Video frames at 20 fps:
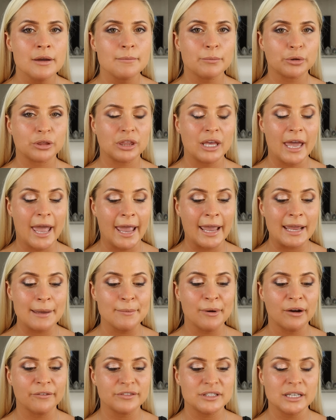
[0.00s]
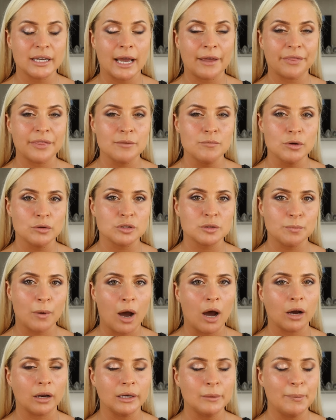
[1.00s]
but the aim of to get the most
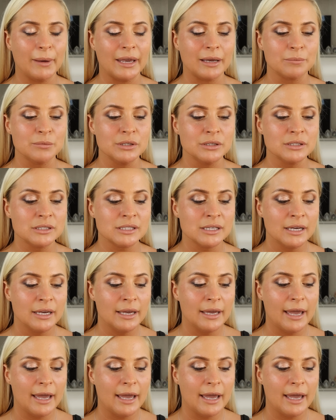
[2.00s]
sparkly pigment